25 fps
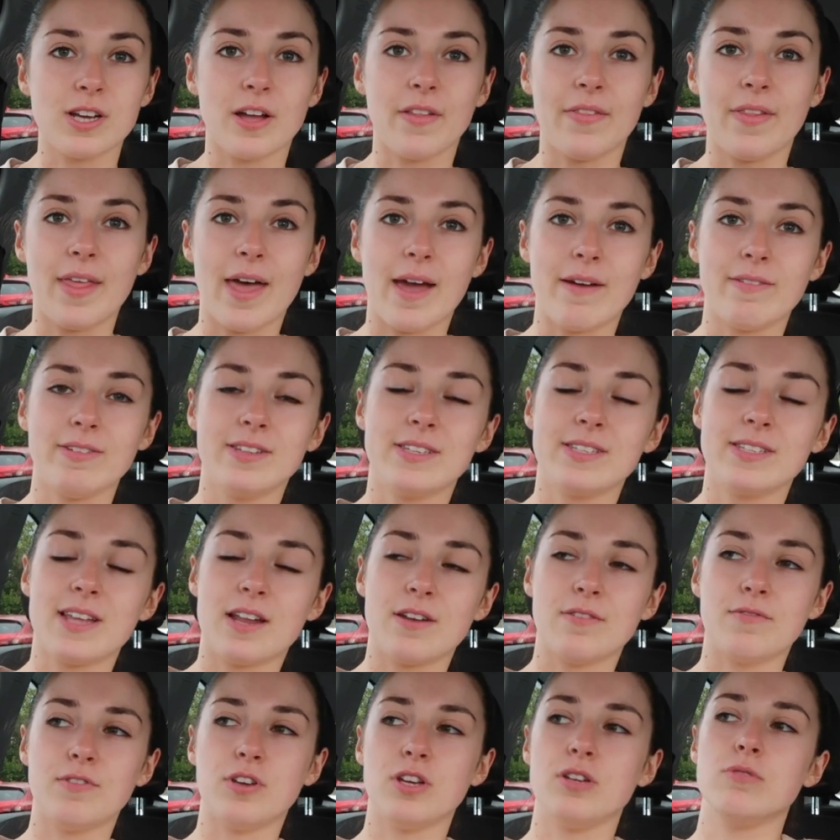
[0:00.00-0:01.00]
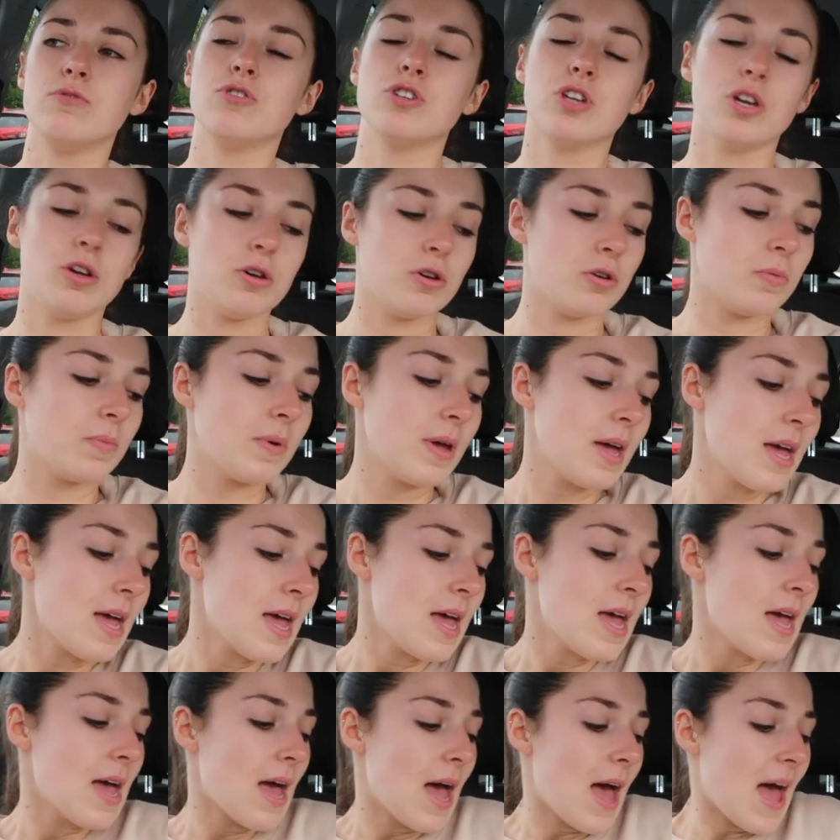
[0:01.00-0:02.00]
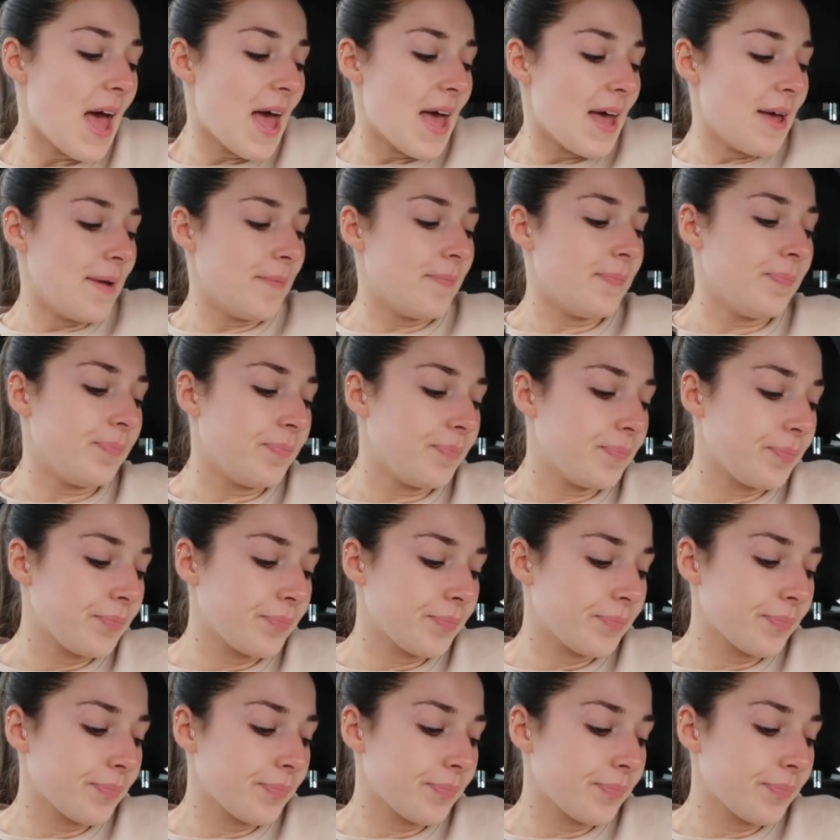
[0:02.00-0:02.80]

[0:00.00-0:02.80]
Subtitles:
it on there instead of YouTube. It